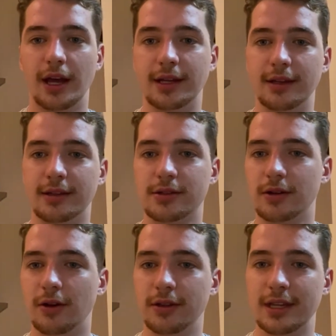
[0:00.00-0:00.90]
And
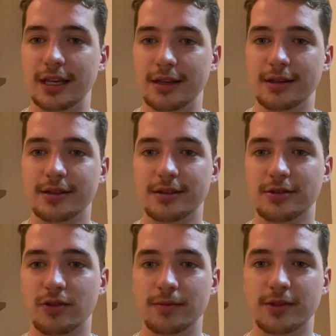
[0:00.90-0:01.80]
on these
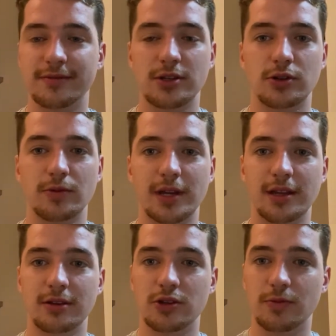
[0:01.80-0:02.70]
streams of social
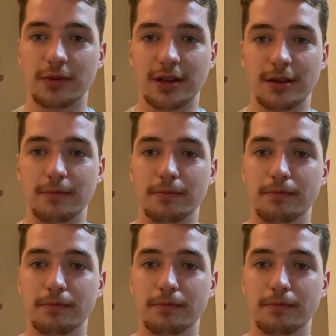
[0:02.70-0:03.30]
media, you should be